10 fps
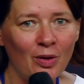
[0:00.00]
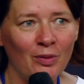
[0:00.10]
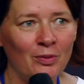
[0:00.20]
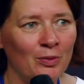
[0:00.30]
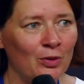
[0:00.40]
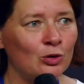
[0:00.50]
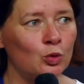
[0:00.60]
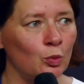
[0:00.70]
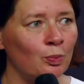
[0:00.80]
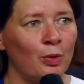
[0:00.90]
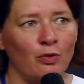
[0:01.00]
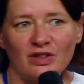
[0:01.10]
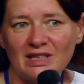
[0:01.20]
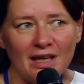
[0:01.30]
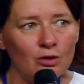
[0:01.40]
in our
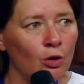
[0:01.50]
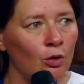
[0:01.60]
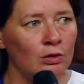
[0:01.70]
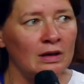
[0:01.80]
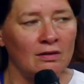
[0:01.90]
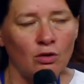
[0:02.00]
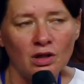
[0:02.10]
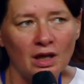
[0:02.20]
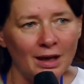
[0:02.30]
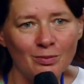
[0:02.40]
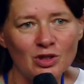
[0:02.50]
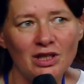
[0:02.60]
country, in our homeland.